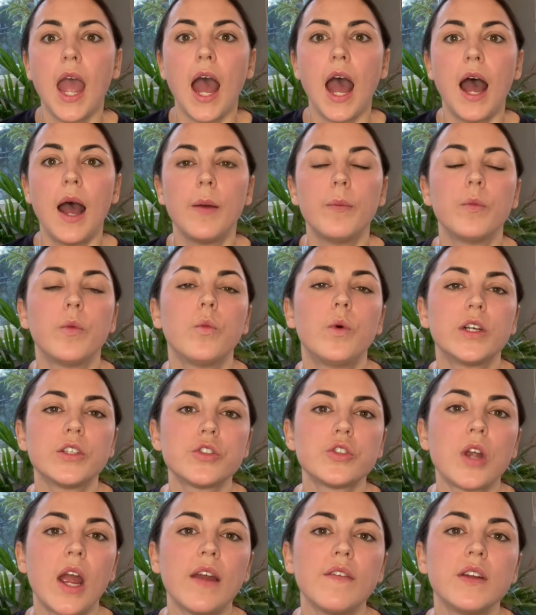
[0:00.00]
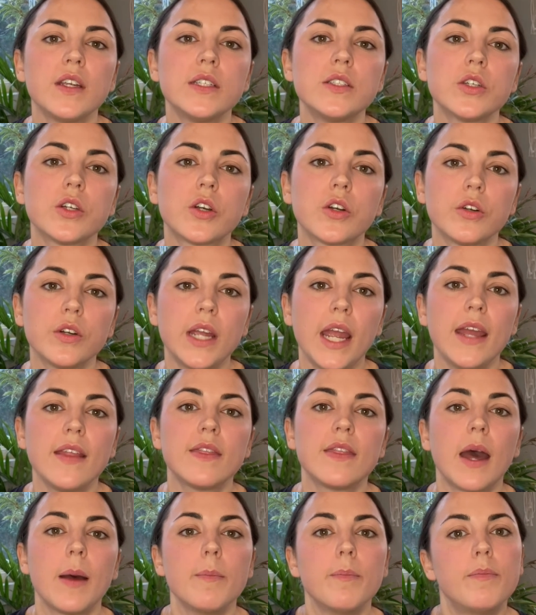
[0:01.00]
while striving to
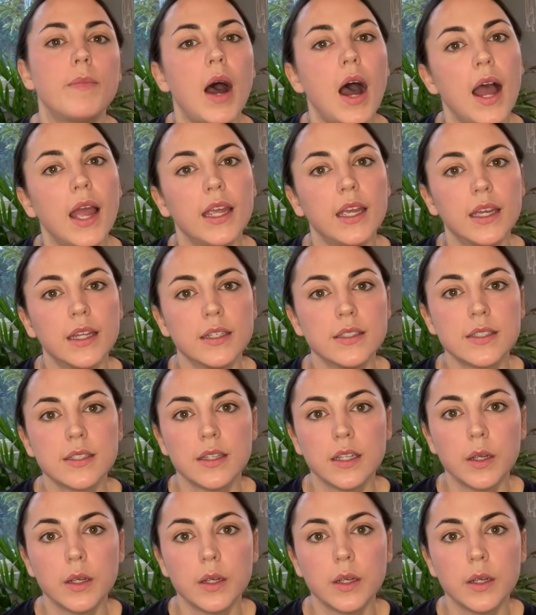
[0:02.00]
create that buy-in to